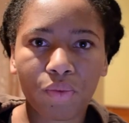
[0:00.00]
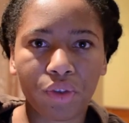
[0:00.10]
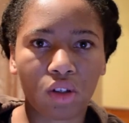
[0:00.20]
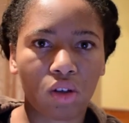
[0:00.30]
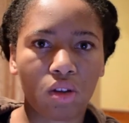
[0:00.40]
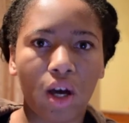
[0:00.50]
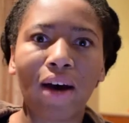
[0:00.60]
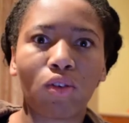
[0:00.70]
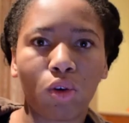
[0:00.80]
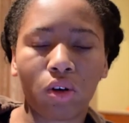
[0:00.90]
you know the
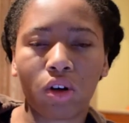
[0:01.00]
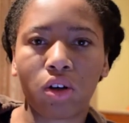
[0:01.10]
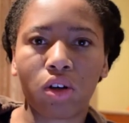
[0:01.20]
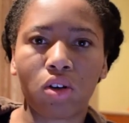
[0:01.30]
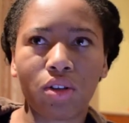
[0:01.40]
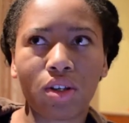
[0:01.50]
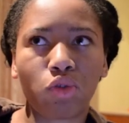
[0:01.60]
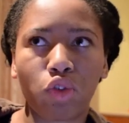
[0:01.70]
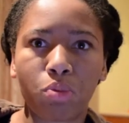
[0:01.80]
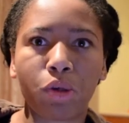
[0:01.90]
outlaw chronicle there's
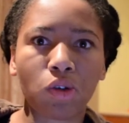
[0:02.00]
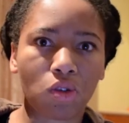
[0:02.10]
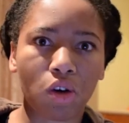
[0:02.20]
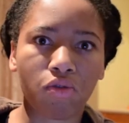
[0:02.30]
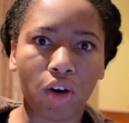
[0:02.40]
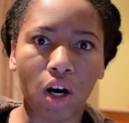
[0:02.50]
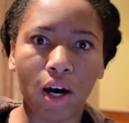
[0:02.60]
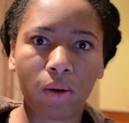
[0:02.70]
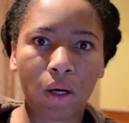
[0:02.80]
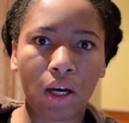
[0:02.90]
four books so
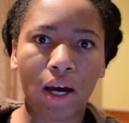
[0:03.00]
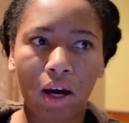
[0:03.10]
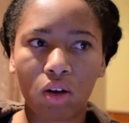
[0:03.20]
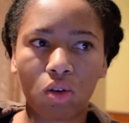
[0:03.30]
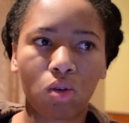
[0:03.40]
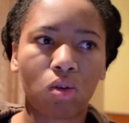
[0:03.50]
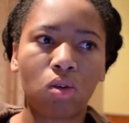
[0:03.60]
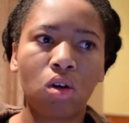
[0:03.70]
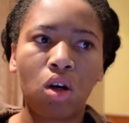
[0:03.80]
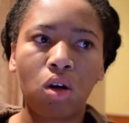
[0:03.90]
far outlaw